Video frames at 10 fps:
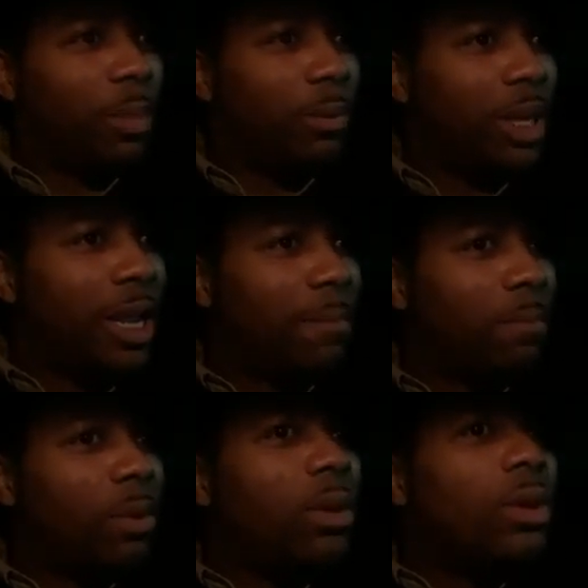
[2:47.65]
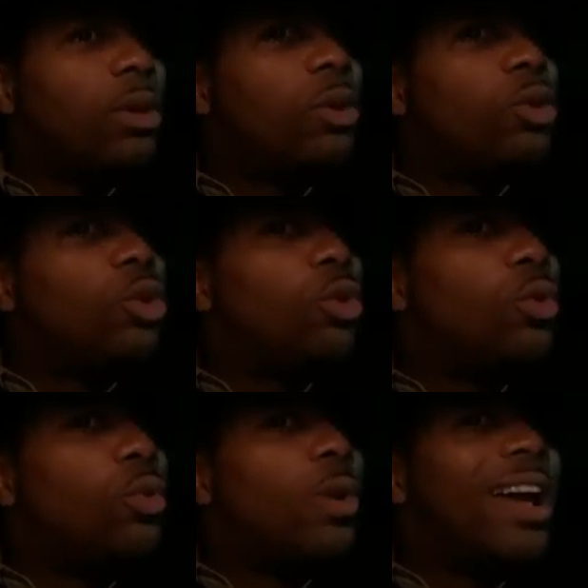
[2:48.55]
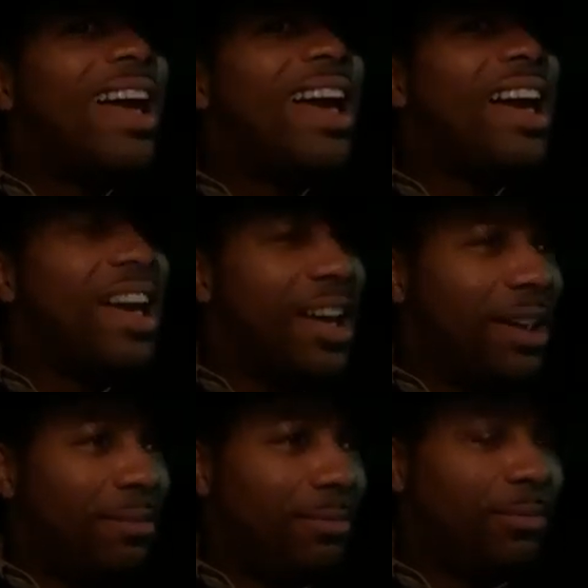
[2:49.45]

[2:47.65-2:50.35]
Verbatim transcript: okay? You have